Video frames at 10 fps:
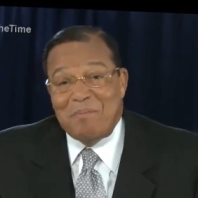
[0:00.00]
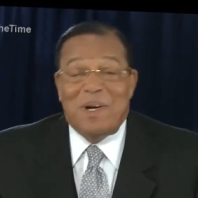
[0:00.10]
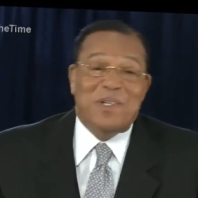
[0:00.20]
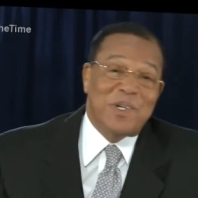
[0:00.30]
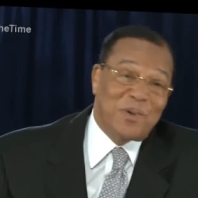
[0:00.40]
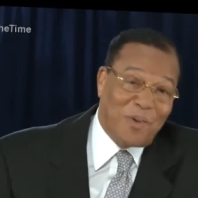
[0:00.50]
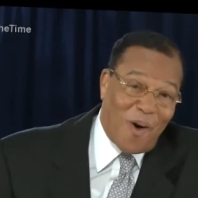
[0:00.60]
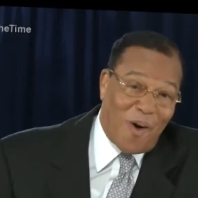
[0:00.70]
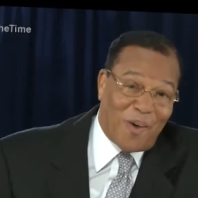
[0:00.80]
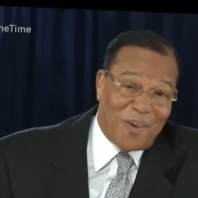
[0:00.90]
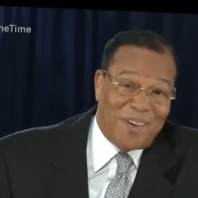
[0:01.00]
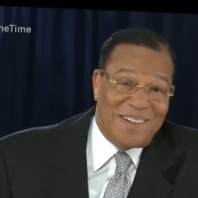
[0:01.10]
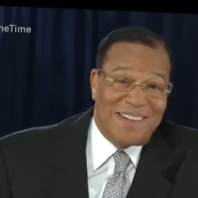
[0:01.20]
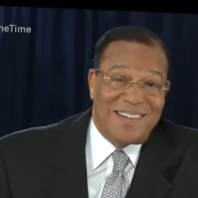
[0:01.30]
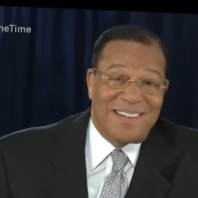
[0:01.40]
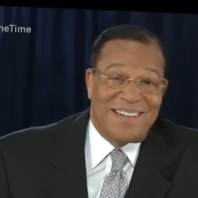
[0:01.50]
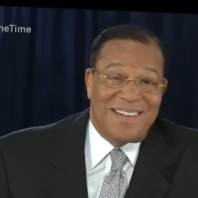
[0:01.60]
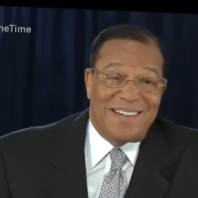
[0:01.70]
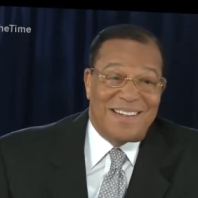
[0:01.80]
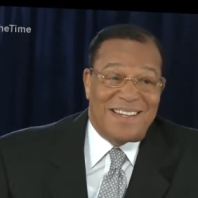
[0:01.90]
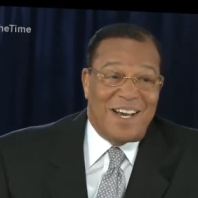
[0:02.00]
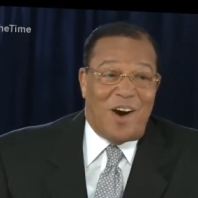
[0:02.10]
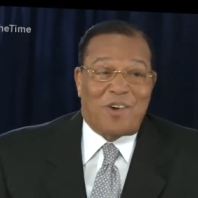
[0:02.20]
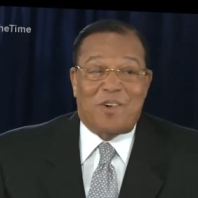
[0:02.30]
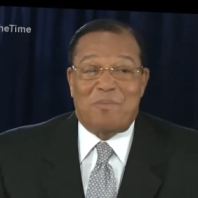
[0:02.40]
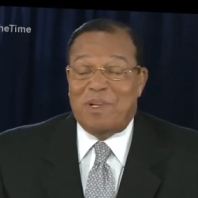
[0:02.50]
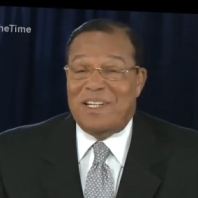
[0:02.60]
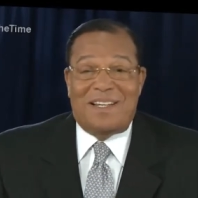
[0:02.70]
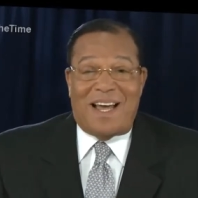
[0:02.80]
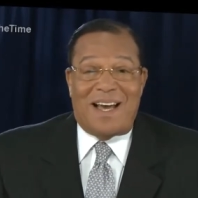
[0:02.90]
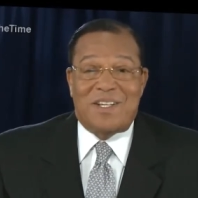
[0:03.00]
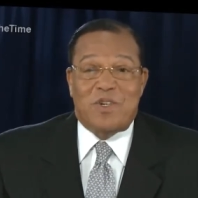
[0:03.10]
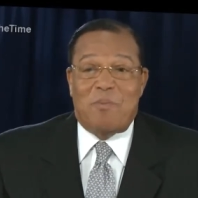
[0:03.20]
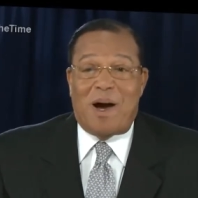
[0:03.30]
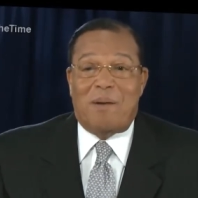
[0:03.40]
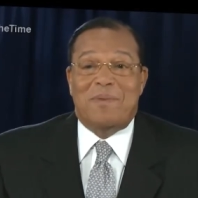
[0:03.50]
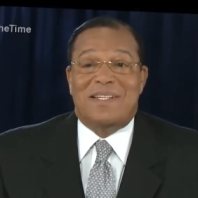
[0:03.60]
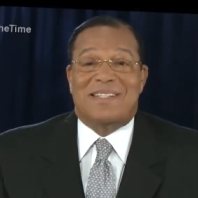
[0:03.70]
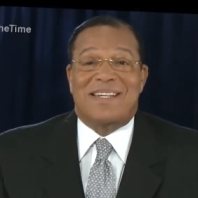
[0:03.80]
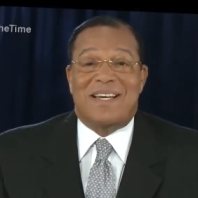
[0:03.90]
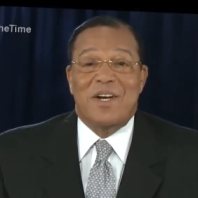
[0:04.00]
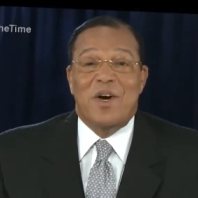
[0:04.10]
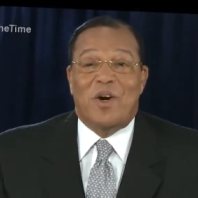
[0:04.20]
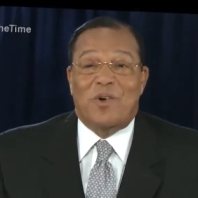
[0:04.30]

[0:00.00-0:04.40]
but you're wrong. The Honorable Elijah Muhammad said,